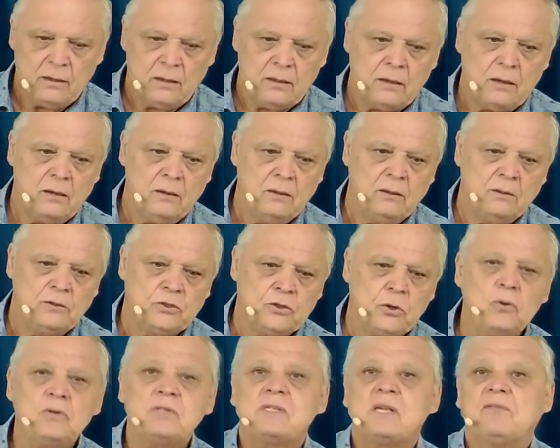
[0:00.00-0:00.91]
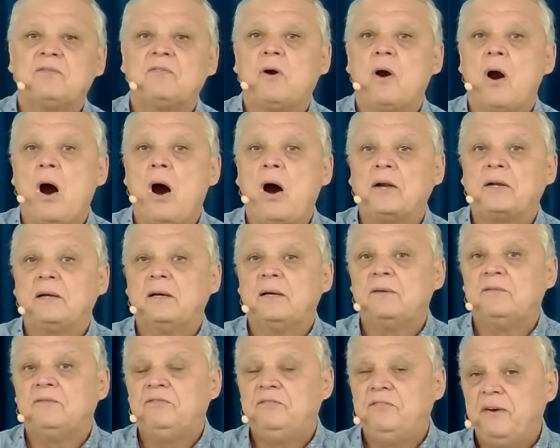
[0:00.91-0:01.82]
Uh, Joseph got
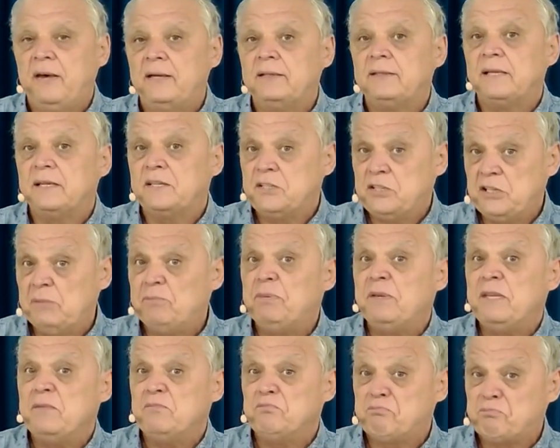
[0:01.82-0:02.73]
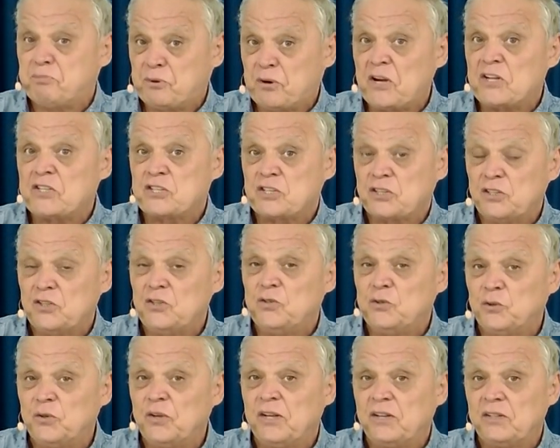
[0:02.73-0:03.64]
a very deep impression
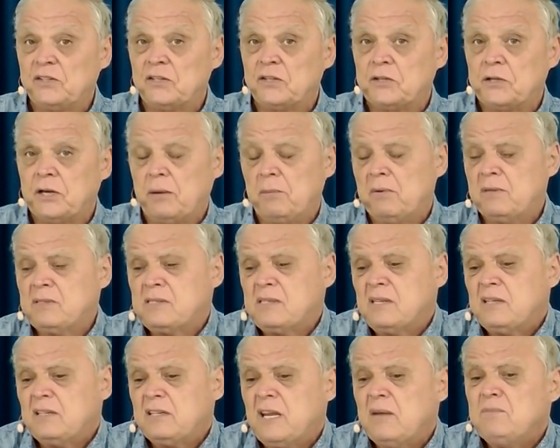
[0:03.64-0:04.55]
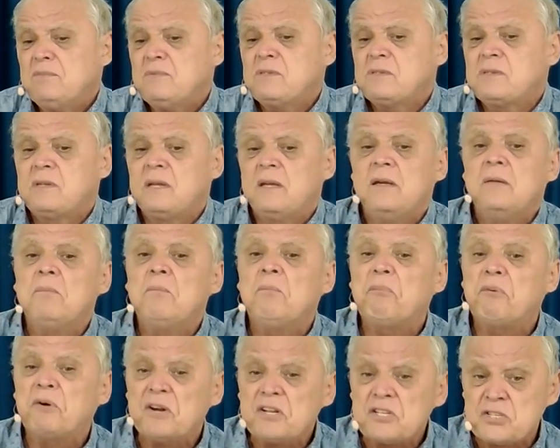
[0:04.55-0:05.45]
during the dream, and sometimes the
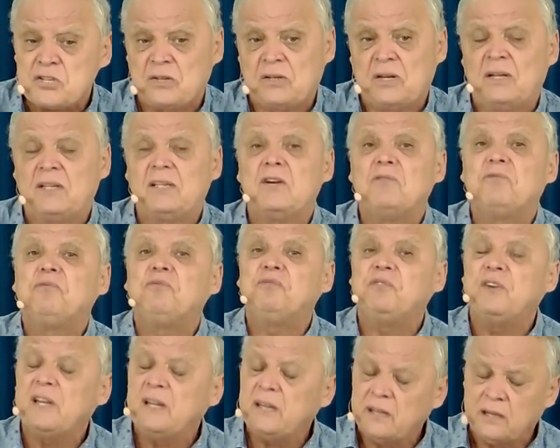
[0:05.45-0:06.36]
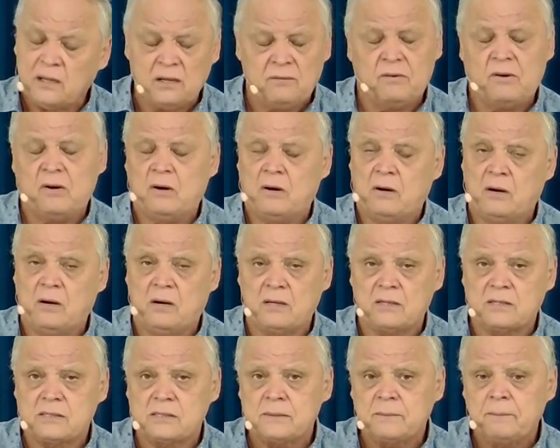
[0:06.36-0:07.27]
impression and the feeling of our
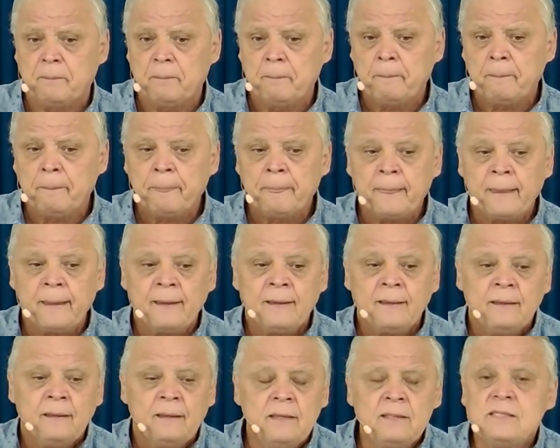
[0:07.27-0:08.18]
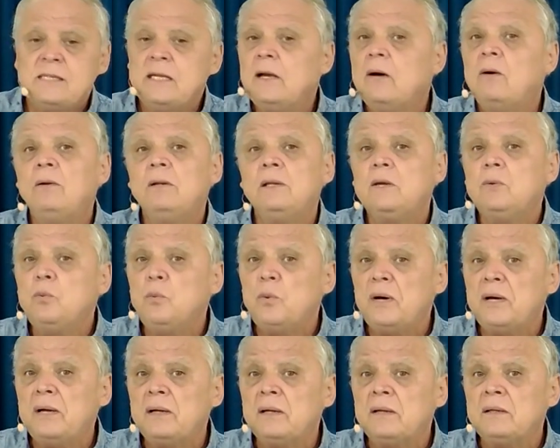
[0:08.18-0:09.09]
hearts is the only
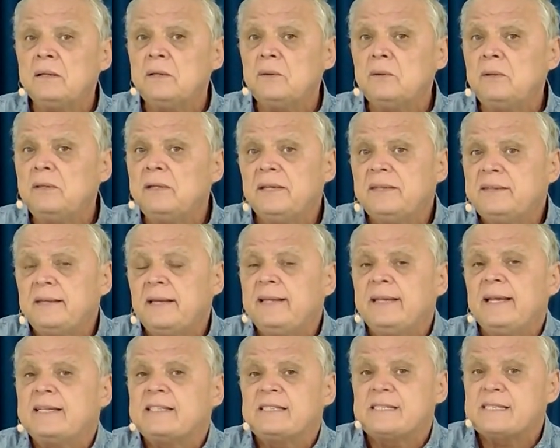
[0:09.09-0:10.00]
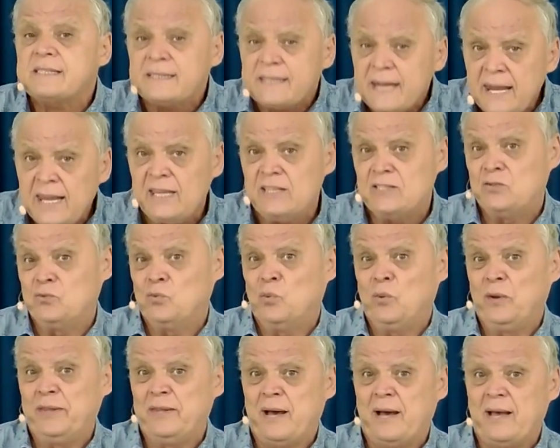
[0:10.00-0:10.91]
one, the only thing that stays
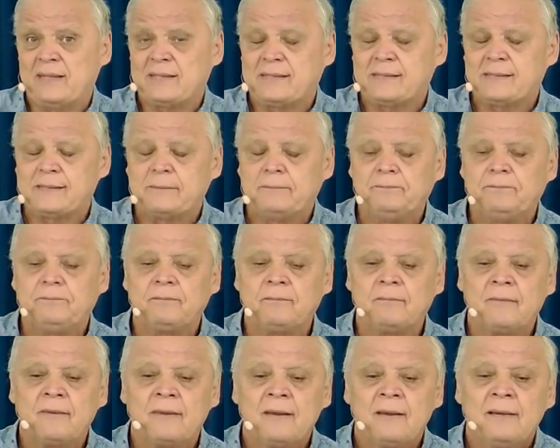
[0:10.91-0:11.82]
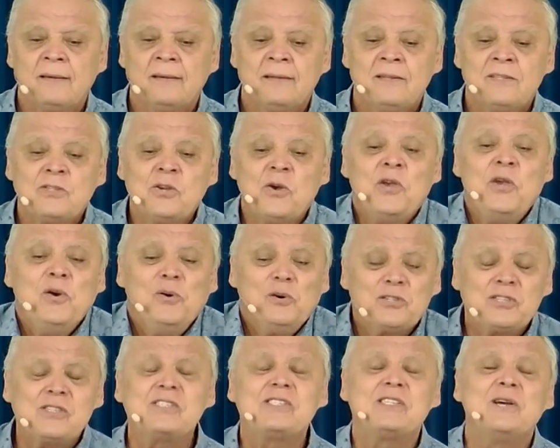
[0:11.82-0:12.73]
with us. So he
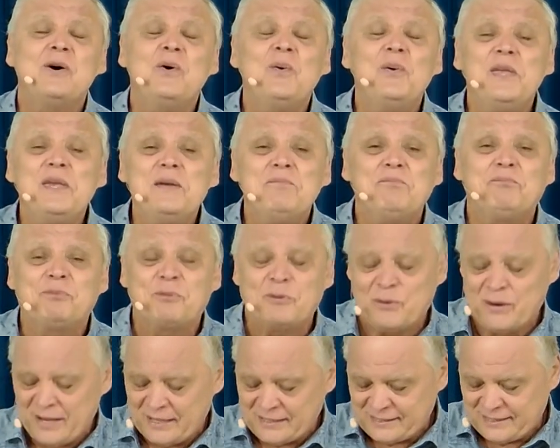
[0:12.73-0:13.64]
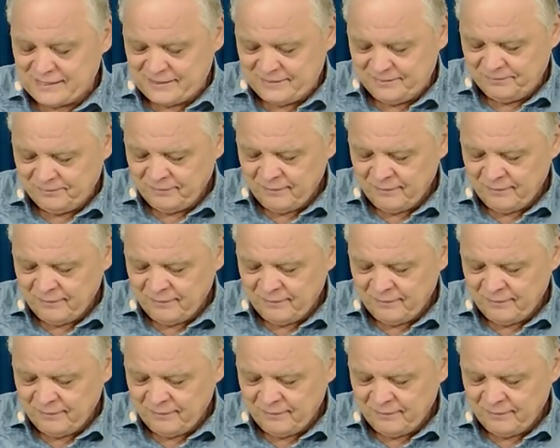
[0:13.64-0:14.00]
was so impressed.